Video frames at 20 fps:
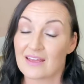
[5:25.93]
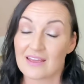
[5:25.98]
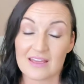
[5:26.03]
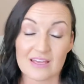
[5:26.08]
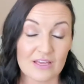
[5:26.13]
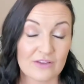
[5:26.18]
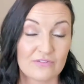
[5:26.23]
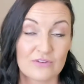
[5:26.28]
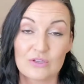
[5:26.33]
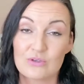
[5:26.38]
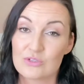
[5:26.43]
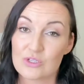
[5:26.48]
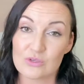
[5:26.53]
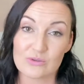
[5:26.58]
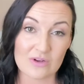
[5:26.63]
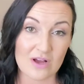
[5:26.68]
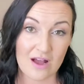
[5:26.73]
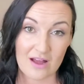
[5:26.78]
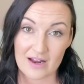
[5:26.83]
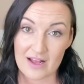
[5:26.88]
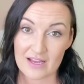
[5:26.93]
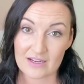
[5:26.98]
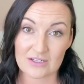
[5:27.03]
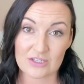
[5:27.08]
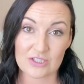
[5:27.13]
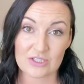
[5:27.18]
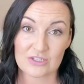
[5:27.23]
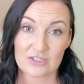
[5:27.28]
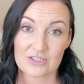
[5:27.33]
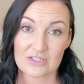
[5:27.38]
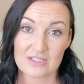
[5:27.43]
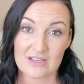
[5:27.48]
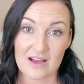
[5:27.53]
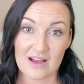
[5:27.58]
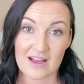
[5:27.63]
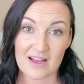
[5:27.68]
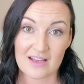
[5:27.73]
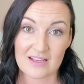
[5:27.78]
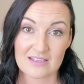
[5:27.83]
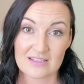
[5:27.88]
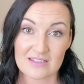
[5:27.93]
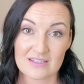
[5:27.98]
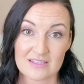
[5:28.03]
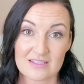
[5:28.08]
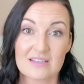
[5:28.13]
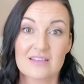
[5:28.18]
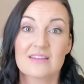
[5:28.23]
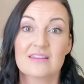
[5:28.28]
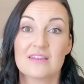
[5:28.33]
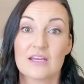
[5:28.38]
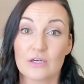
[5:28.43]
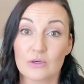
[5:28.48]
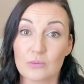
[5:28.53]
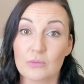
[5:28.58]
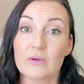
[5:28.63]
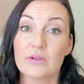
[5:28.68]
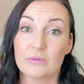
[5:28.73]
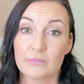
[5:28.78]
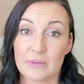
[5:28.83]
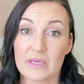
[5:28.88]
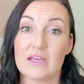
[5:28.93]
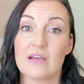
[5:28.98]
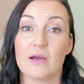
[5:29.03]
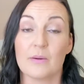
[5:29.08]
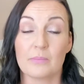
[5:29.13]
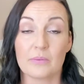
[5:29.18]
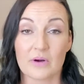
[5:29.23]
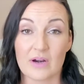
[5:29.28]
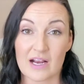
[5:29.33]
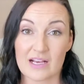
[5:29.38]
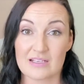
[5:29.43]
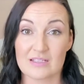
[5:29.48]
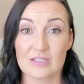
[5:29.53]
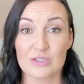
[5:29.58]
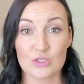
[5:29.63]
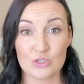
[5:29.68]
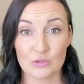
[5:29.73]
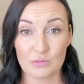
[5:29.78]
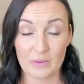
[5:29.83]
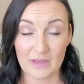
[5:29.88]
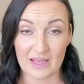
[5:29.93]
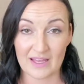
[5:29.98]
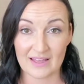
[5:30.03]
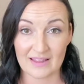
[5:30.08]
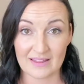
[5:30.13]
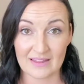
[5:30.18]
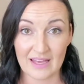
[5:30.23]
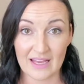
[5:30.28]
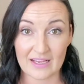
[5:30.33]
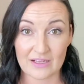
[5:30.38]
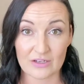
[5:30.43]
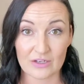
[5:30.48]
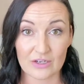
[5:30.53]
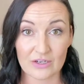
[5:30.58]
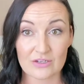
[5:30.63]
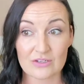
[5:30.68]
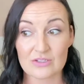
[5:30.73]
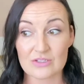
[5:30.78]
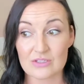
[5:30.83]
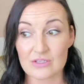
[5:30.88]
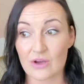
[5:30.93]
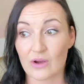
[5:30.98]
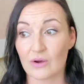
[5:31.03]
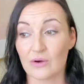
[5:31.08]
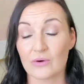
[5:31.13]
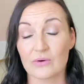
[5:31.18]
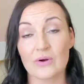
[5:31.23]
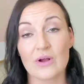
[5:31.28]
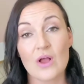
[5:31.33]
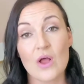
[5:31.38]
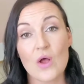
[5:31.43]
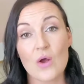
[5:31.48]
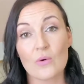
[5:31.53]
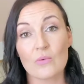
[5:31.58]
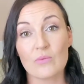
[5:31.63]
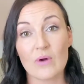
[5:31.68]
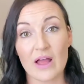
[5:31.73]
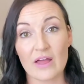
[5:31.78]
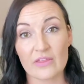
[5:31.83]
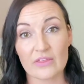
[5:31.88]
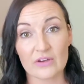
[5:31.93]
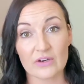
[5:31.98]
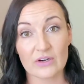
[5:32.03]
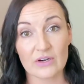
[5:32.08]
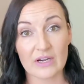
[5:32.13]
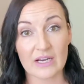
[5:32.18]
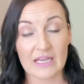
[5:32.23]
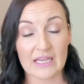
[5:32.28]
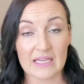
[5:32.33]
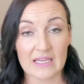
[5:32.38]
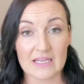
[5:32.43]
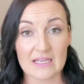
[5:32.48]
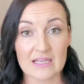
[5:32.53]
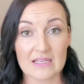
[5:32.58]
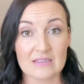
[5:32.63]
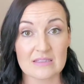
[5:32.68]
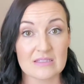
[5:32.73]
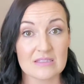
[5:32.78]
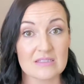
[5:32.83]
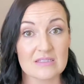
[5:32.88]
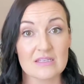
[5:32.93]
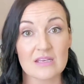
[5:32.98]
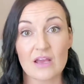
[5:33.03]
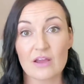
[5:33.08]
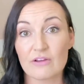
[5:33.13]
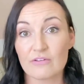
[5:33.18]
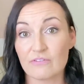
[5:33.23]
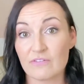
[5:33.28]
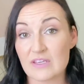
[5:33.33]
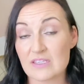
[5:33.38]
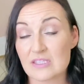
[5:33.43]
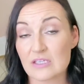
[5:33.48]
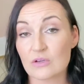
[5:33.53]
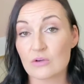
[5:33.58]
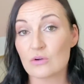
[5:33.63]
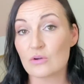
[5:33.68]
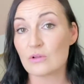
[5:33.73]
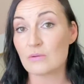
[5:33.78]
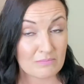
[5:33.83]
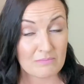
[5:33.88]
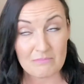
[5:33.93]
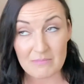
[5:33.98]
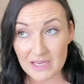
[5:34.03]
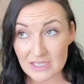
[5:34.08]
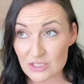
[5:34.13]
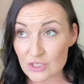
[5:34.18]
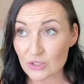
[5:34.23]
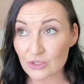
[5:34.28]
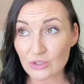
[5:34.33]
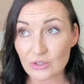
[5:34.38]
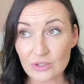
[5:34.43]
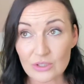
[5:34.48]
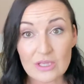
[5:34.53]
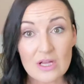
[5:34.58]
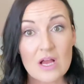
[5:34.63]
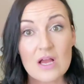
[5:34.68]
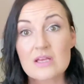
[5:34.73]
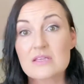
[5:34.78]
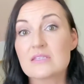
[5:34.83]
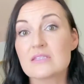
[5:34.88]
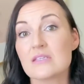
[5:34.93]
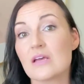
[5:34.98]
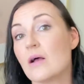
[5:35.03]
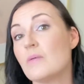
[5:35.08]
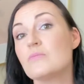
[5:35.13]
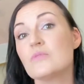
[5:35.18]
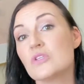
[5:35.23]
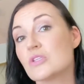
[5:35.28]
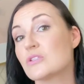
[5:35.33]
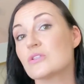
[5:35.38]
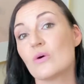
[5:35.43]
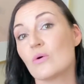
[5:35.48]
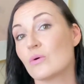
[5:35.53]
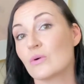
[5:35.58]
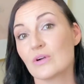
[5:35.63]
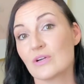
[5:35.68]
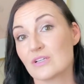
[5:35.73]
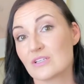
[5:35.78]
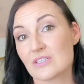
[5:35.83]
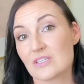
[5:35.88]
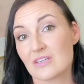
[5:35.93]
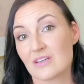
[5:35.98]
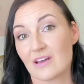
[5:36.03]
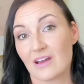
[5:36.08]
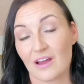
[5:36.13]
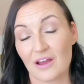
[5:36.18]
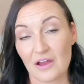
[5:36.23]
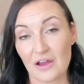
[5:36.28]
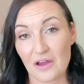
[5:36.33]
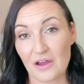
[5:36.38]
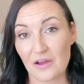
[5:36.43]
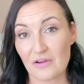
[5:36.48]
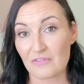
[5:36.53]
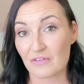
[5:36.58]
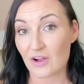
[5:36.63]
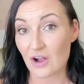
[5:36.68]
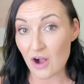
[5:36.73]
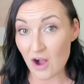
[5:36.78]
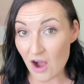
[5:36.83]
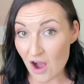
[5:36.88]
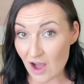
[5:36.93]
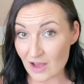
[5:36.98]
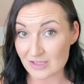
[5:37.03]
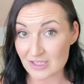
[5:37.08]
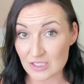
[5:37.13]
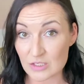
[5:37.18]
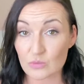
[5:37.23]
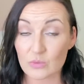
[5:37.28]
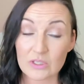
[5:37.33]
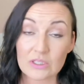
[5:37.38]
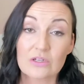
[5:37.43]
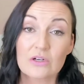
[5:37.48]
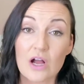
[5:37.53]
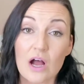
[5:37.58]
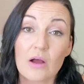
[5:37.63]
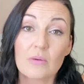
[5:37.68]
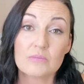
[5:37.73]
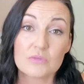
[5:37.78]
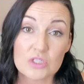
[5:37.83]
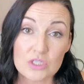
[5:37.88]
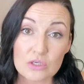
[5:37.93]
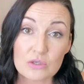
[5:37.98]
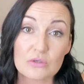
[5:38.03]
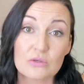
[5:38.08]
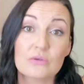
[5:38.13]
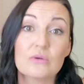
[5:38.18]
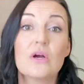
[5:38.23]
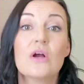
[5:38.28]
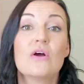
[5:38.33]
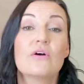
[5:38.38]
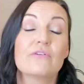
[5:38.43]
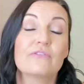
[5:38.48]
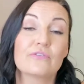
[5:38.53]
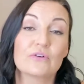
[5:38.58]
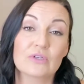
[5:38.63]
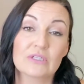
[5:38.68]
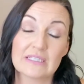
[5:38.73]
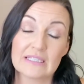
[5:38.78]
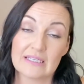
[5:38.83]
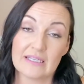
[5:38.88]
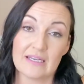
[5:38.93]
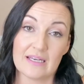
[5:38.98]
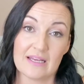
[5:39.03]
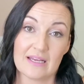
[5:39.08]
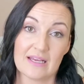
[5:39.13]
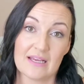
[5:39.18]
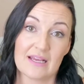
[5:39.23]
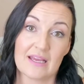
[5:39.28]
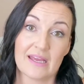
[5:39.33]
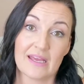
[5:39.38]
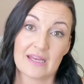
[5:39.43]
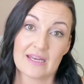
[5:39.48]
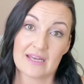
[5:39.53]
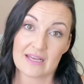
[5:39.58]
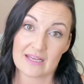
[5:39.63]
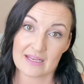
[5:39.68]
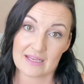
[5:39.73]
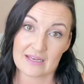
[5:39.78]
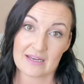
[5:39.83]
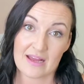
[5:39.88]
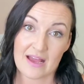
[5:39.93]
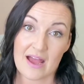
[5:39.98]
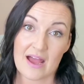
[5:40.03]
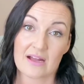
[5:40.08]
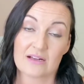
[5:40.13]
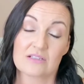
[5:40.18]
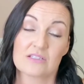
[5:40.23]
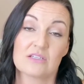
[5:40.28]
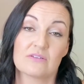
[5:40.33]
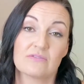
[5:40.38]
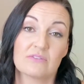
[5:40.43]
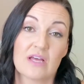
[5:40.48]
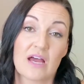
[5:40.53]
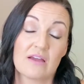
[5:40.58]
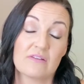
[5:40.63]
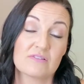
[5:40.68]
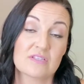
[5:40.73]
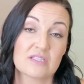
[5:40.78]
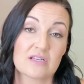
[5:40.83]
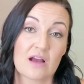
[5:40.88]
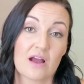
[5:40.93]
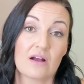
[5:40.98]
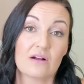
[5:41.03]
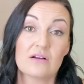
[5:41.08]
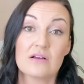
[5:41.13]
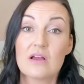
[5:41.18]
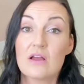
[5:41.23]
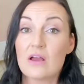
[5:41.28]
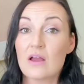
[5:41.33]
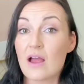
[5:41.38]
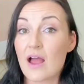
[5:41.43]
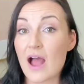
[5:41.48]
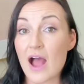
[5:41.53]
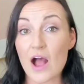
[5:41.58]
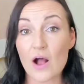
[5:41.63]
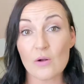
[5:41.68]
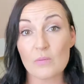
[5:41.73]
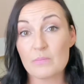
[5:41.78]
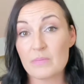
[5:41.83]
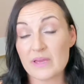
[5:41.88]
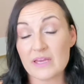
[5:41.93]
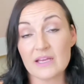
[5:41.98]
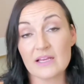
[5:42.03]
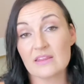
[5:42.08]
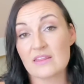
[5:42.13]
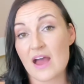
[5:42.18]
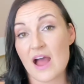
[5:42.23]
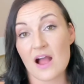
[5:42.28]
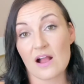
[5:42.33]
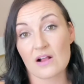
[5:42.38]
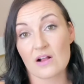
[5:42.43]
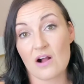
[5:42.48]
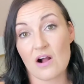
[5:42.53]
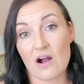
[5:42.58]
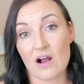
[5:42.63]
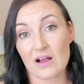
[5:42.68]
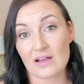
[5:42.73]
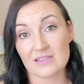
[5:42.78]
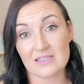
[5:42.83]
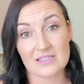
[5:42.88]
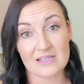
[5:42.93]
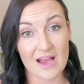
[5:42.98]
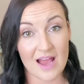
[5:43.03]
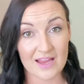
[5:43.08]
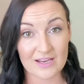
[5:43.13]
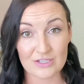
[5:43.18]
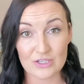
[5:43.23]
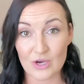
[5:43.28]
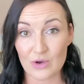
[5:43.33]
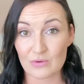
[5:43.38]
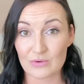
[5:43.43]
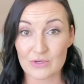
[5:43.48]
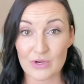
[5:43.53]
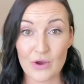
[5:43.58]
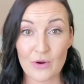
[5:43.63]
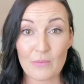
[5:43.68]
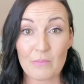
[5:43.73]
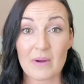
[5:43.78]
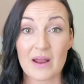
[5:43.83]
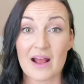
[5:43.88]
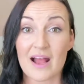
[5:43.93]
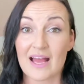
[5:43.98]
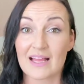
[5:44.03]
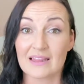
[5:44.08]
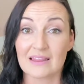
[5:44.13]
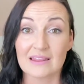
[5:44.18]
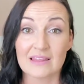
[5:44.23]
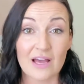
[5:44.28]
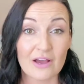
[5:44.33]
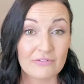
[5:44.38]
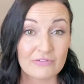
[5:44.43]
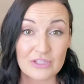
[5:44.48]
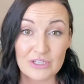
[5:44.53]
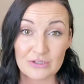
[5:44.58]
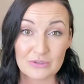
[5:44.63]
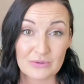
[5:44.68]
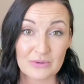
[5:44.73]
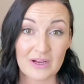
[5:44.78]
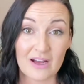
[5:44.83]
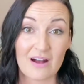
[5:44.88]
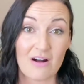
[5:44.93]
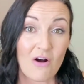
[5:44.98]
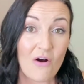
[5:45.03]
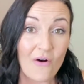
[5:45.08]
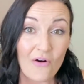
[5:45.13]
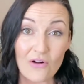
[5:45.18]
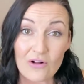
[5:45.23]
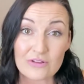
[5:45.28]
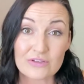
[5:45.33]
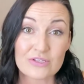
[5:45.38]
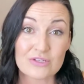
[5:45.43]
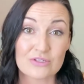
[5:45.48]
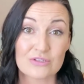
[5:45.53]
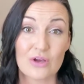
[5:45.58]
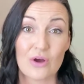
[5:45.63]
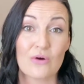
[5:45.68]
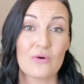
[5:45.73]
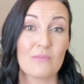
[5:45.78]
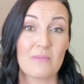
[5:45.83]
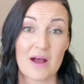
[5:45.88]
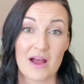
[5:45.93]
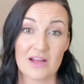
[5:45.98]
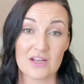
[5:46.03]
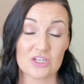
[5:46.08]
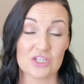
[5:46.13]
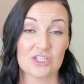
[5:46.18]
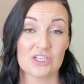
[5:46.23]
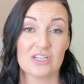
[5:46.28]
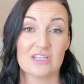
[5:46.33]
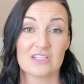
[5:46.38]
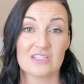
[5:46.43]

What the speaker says: If you do not exercise, there will be a price to pay later. So whether it's physical, mental, some sort of cost will come due for leading an inactive lifestyle. How big that cost, I don't know, but I love you all so much,